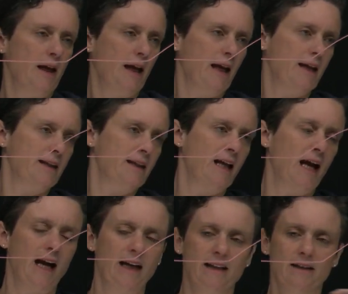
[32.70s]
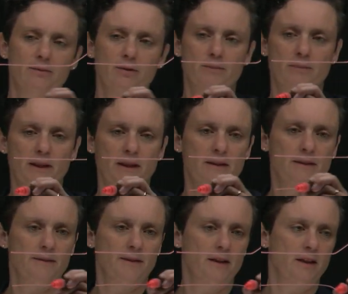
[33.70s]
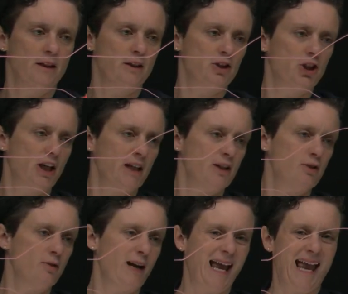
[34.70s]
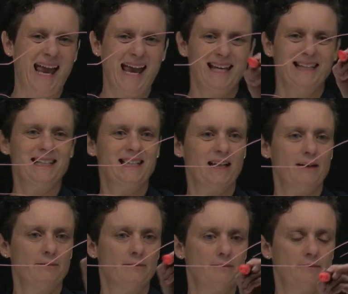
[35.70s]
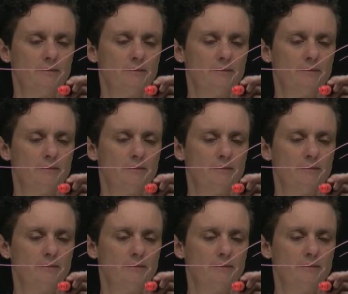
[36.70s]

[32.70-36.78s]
and the idea would be just to add some